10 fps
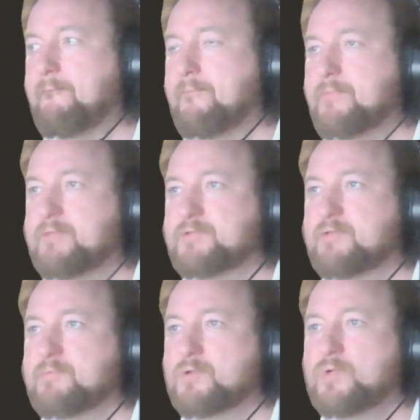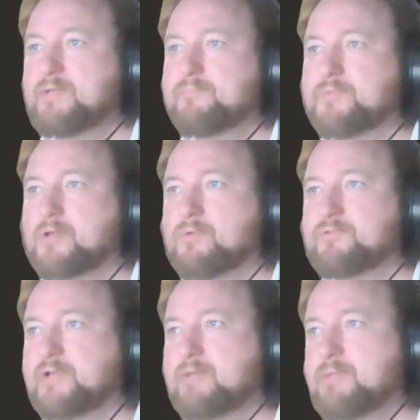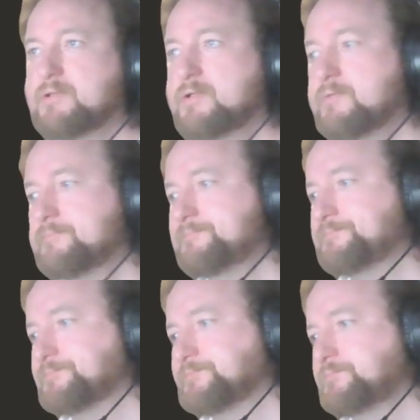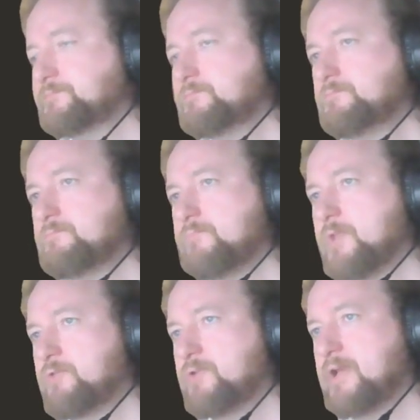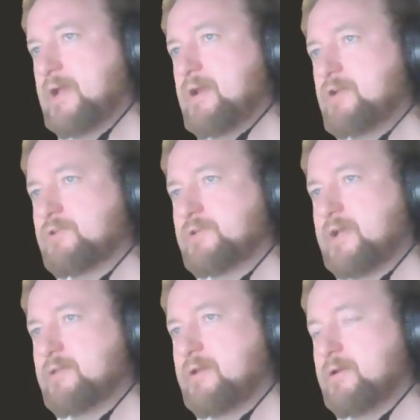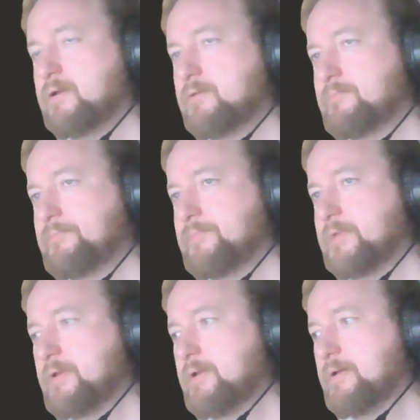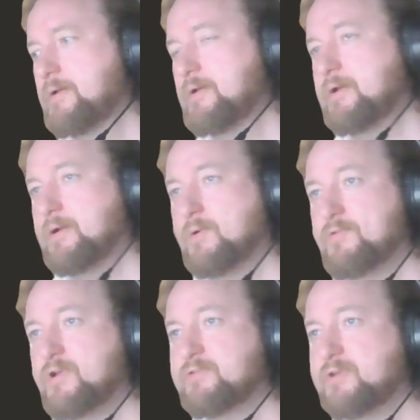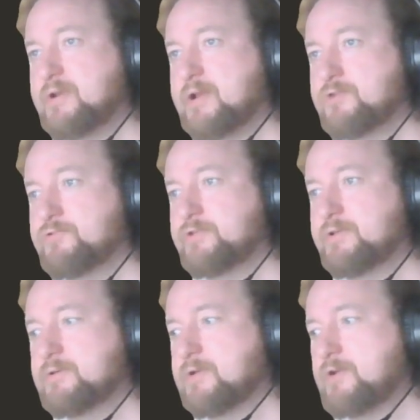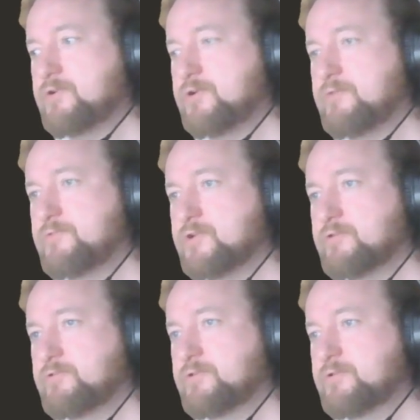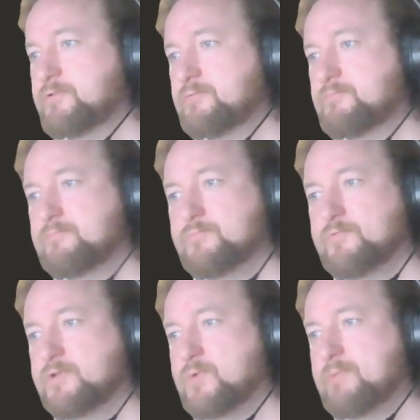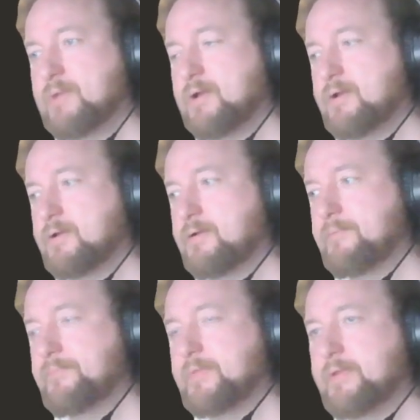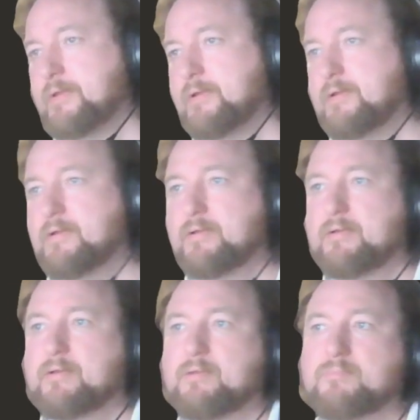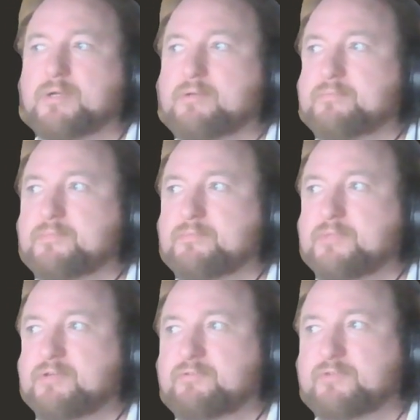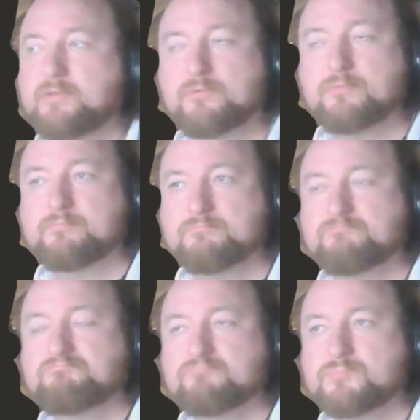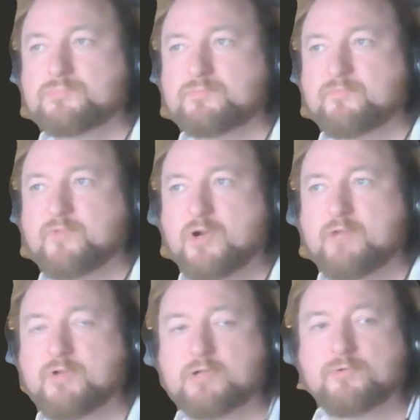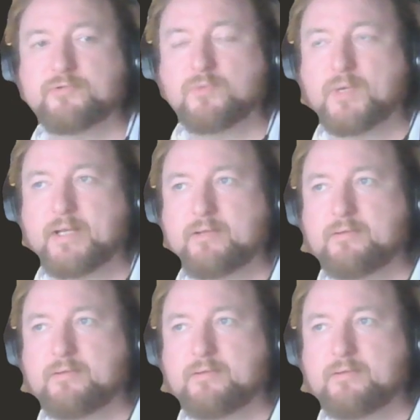They have to give up the queen, otherwise they're getting mated. So they can't actually take that knight. However, it is an inaccuracy. I should have just moved the queen back. But this is still very, very close to winning.